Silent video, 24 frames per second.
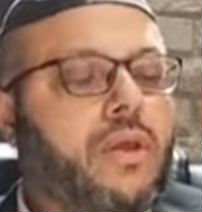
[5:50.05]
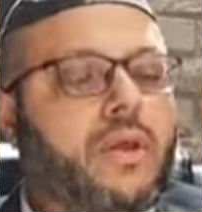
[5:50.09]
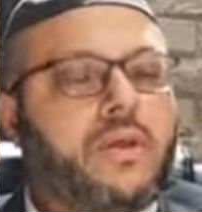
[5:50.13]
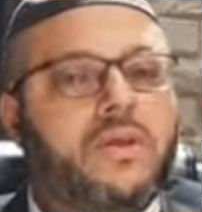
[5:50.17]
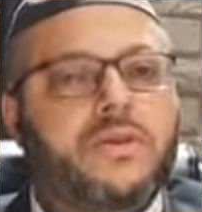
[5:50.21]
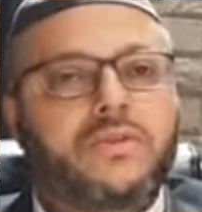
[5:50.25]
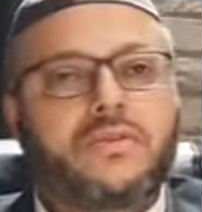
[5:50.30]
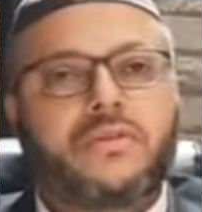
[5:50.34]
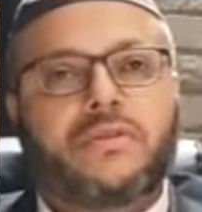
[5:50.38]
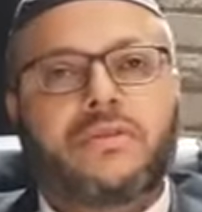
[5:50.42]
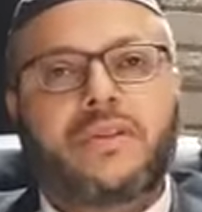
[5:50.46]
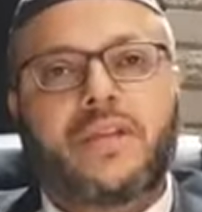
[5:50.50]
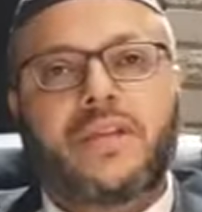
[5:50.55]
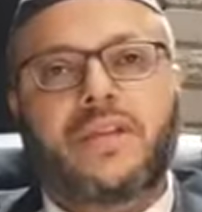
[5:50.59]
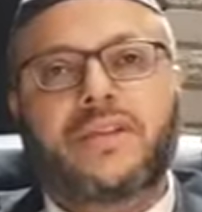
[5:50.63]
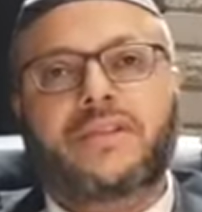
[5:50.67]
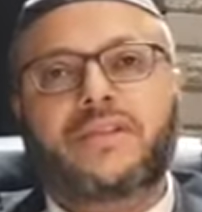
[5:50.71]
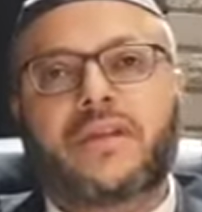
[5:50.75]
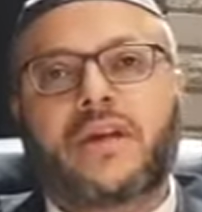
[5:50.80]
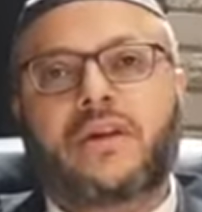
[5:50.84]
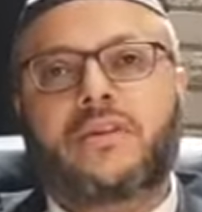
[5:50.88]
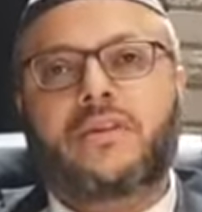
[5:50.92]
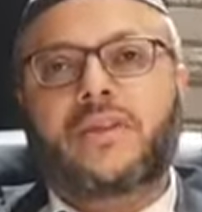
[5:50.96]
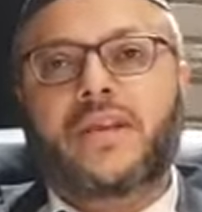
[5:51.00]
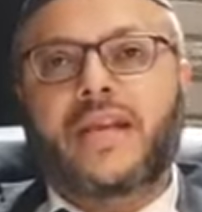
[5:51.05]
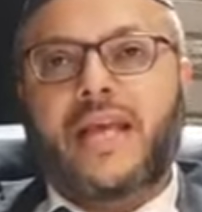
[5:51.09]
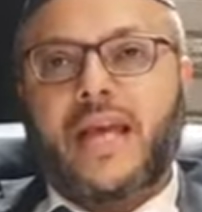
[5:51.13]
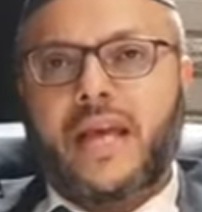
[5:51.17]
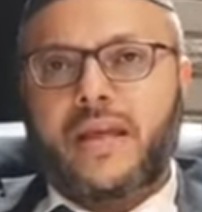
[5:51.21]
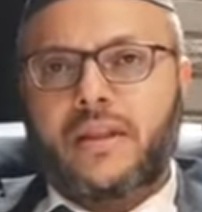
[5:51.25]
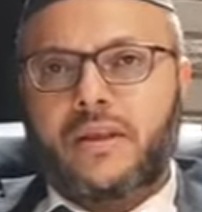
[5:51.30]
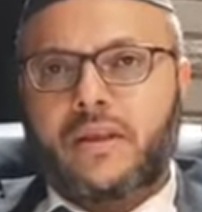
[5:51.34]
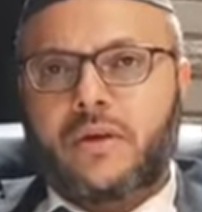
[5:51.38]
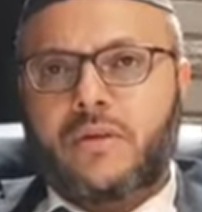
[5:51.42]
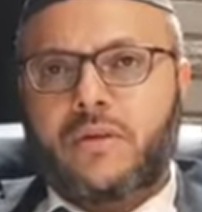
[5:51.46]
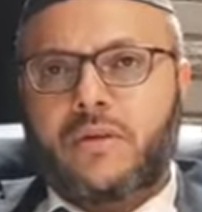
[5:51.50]
So these are the
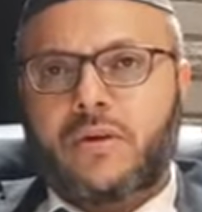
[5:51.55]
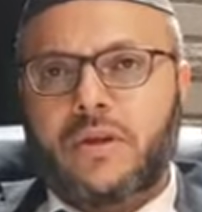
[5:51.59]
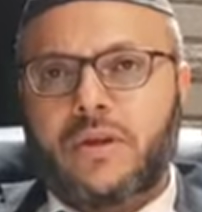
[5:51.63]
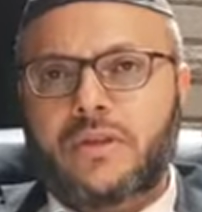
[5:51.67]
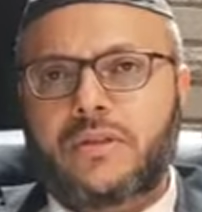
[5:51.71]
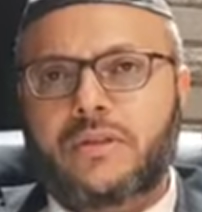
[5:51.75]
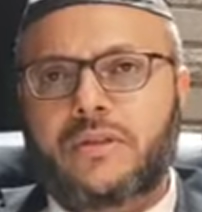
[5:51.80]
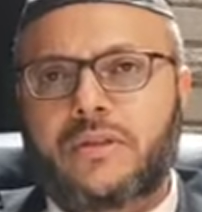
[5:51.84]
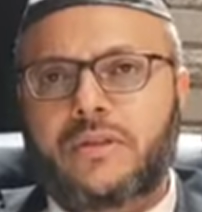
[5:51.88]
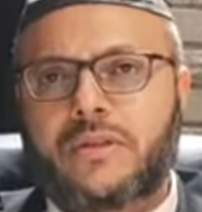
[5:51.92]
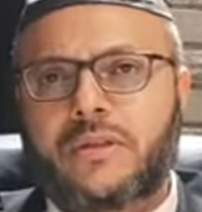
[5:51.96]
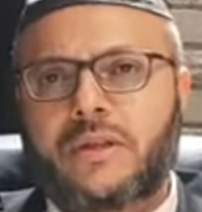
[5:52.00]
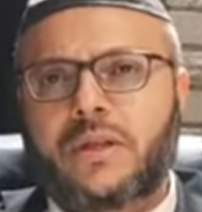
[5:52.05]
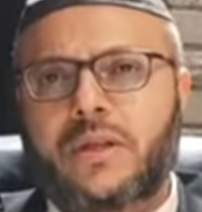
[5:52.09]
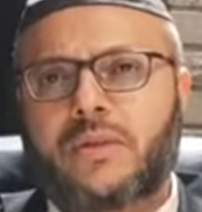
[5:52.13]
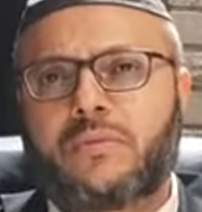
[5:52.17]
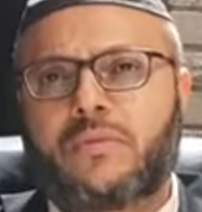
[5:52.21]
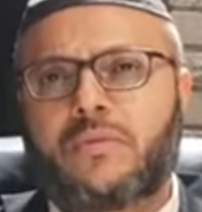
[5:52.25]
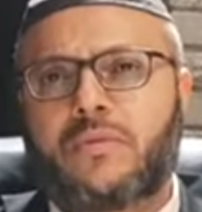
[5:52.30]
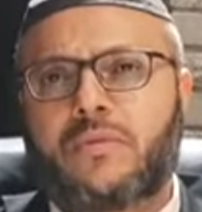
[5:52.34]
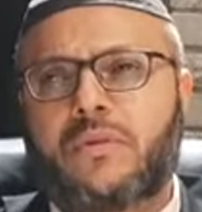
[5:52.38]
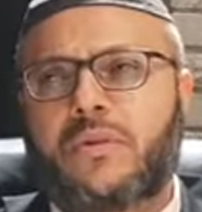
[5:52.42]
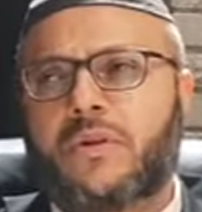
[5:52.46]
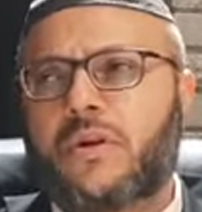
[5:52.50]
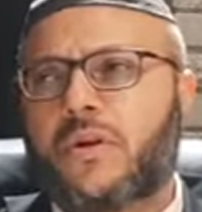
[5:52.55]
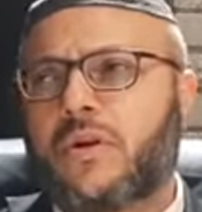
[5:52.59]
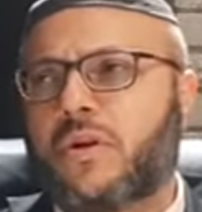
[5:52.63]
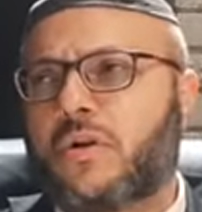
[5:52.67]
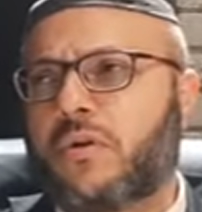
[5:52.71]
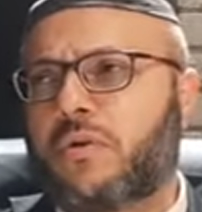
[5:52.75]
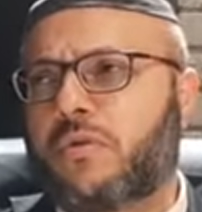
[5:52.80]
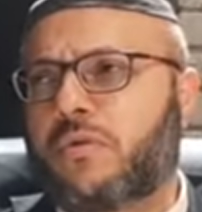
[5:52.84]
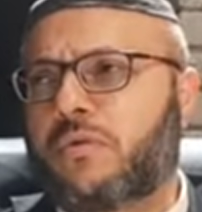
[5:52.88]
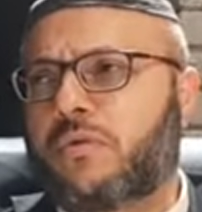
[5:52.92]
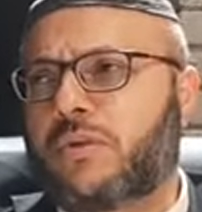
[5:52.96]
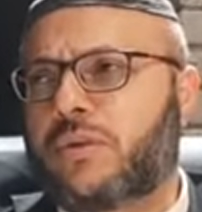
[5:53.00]
categories, and we'll
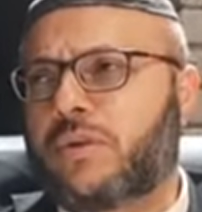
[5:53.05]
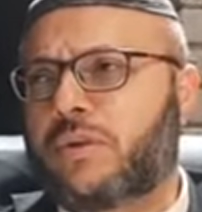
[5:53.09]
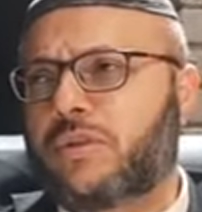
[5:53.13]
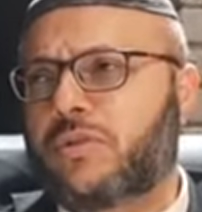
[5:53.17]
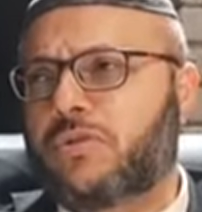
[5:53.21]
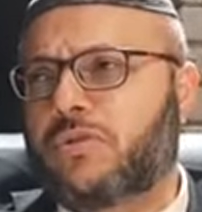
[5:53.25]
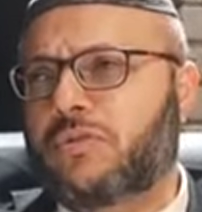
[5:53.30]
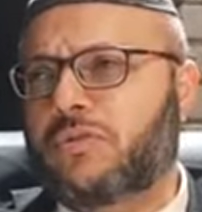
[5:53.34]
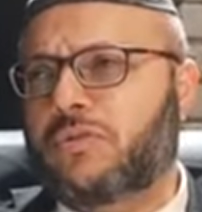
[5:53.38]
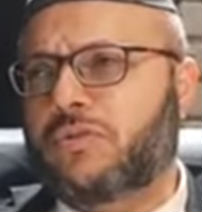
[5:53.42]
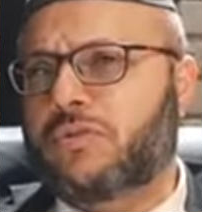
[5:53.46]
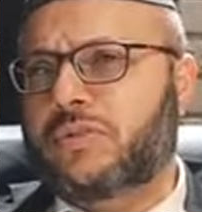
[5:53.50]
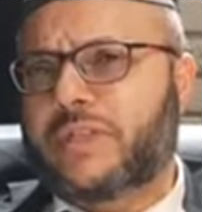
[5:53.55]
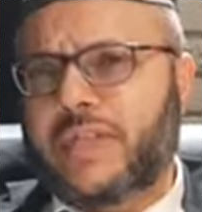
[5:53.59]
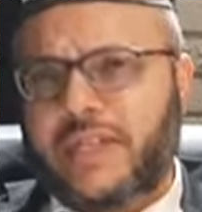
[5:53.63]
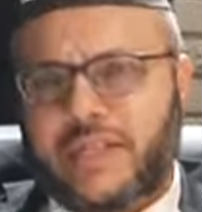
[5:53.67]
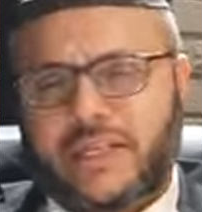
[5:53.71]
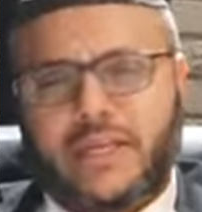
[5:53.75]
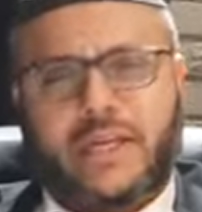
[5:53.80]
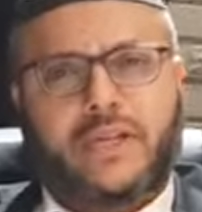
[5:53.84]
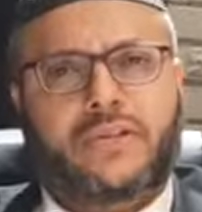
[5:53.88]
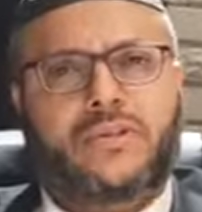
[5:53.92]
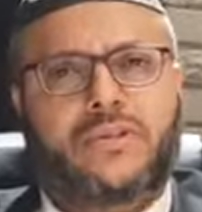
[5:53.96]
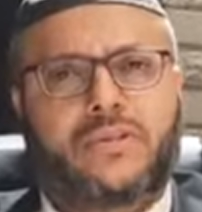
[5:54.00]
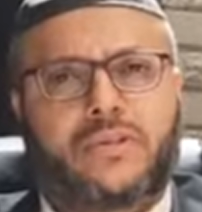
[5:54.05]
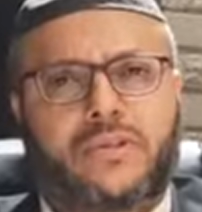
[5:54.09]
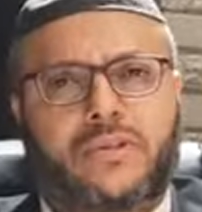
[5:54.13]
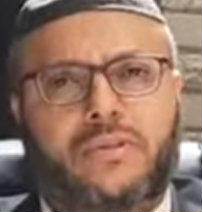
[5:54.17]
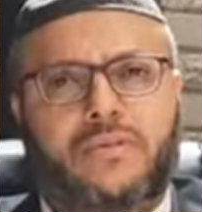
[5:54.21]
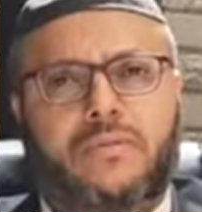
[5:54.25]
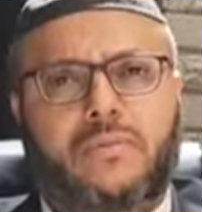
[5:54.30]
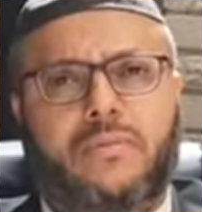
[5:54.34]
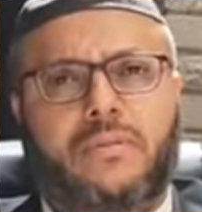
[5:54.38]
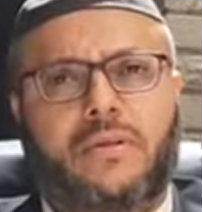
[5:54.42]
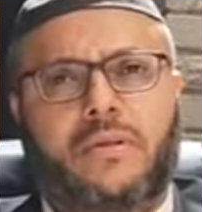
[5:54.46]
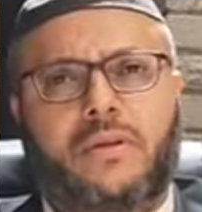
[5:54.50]
go into details.
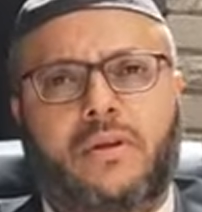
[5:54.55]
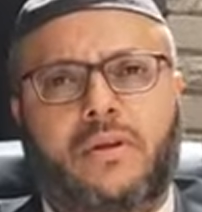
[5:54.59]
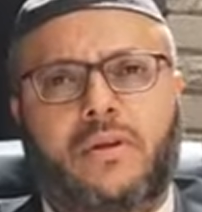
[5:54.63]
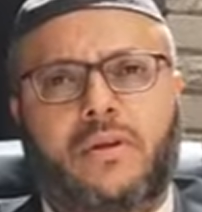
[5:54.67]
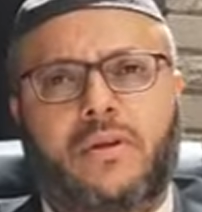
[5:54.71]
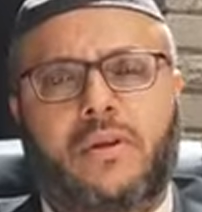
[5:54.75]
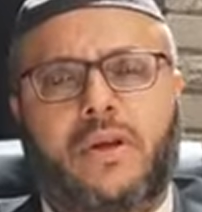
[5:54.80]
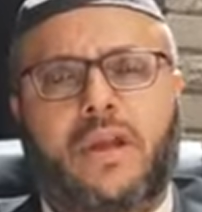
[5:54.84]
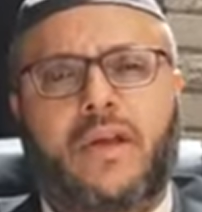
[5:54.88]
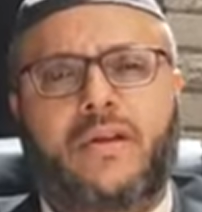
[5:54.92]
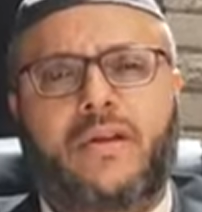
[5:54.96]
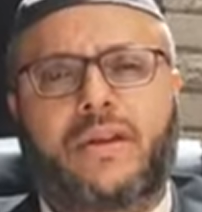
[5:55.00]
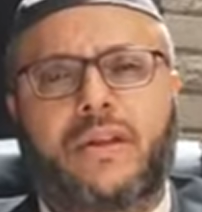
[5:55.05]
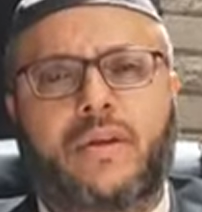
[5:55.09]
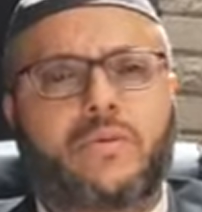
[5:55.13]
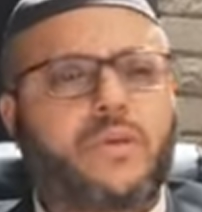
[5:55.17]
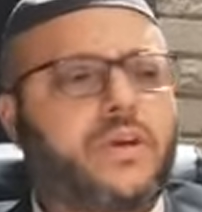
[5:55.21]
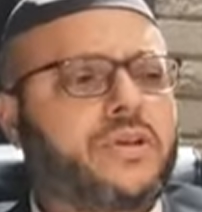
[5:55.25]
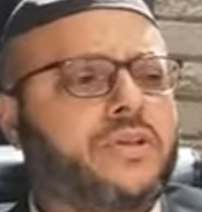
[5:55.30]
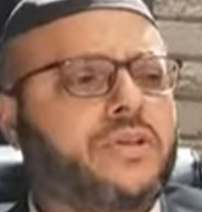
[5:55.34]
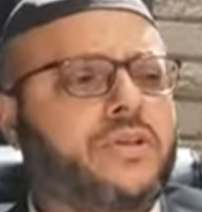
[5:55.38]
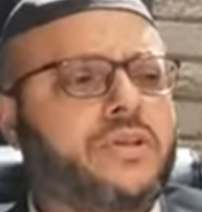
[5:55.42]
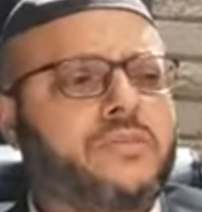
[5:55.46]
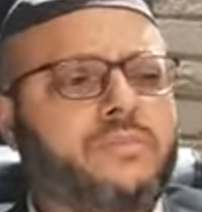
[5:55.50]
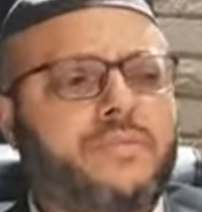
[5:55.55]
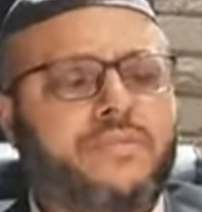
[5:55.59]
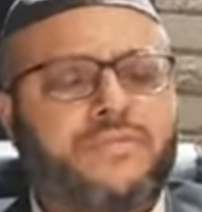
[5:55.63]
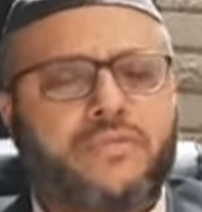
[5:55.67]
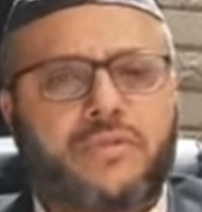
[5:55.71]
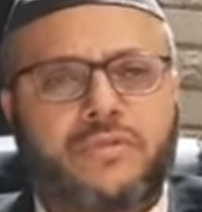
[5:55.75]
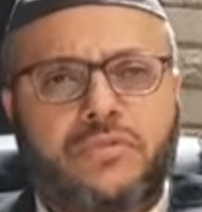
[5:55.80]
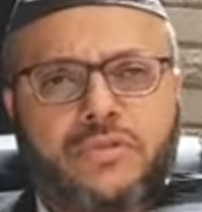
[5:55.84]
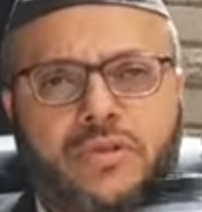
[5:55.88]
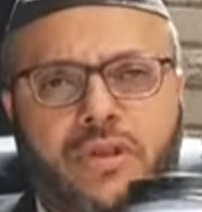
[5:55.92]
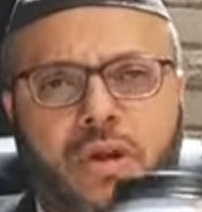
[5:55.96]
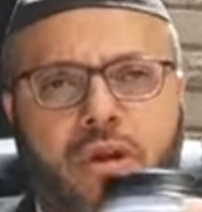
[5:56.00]
Okay, any questions before
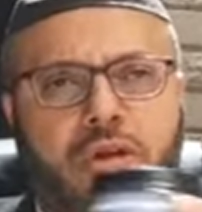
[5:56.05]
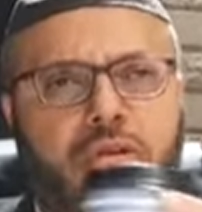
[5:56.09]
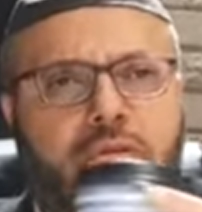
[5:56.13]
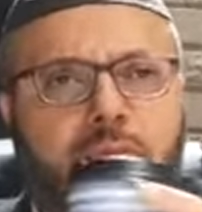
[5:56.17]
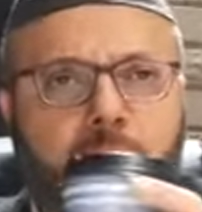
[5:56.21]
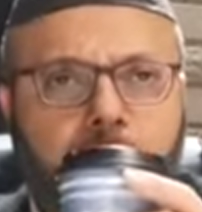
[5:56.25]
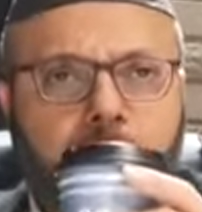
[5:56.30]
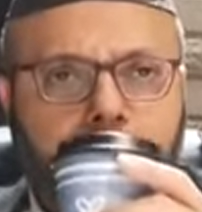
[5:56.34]
we start?